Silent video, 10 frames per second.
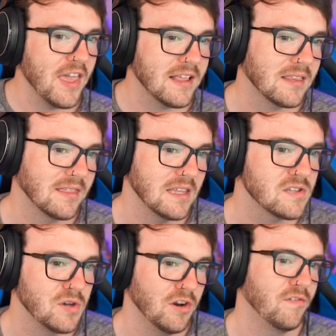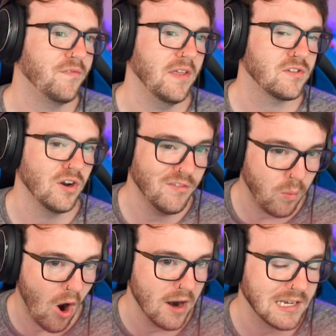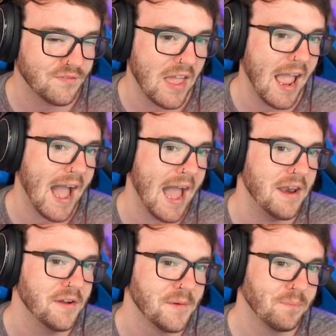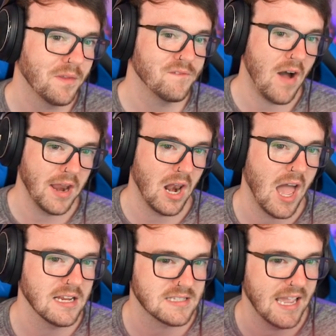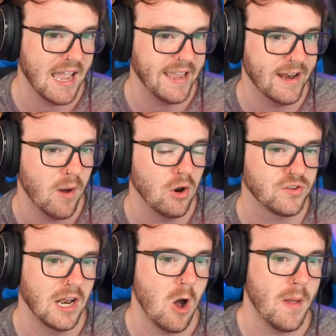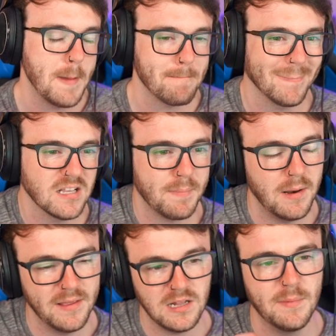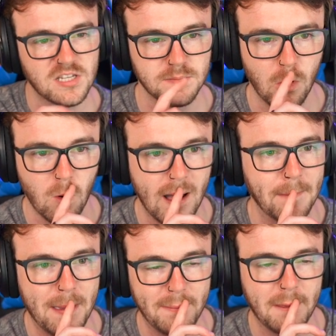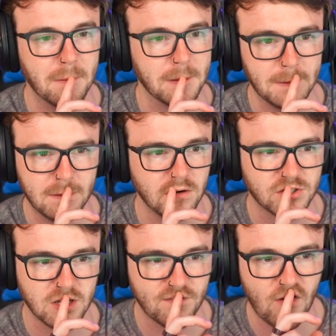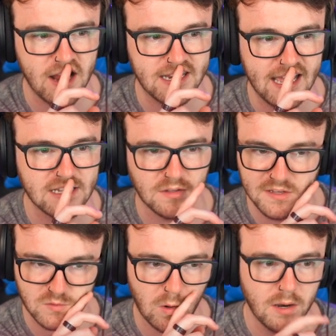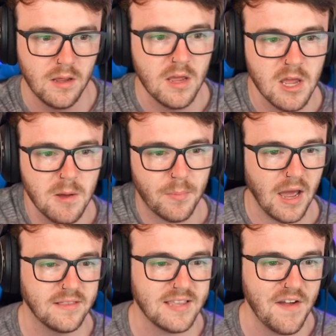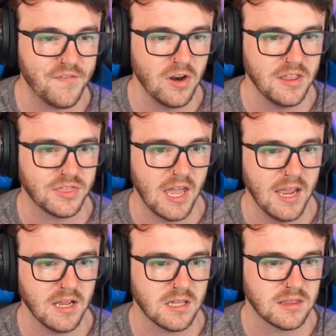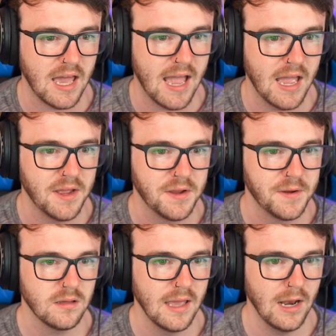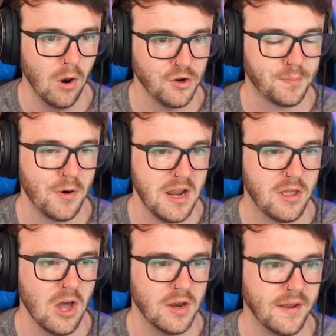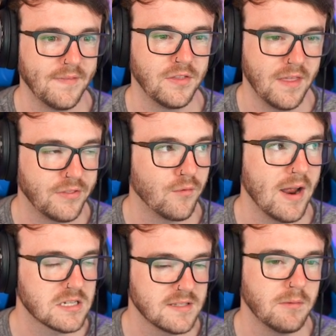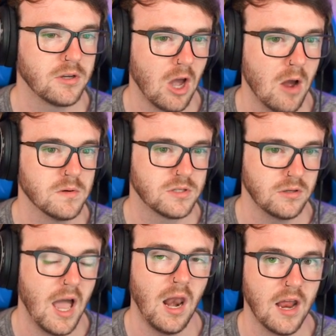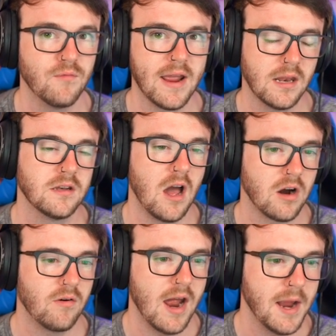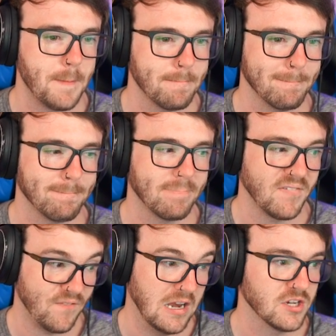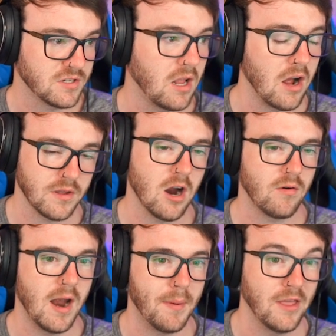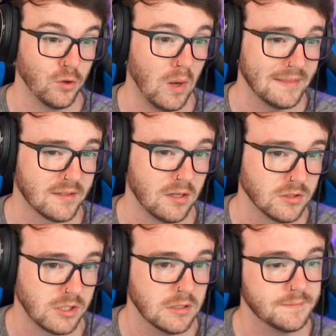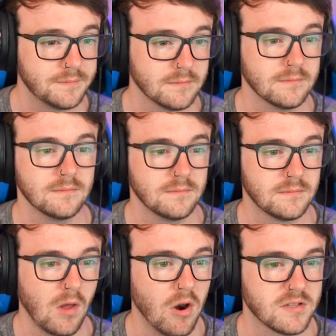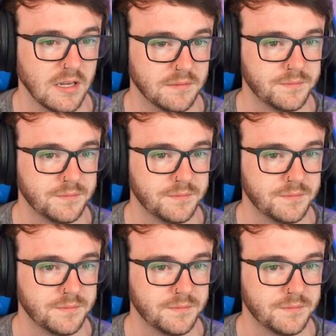that this could have worked if they had finalized it. You know, it looks a little bit small, and maybe they were stuck for ideas on this one. But I definitely think that it looks pretty good. The direction they were going was good. I like regular Darkrai, the finished Darkrai, but I do like this a lot too, honestly.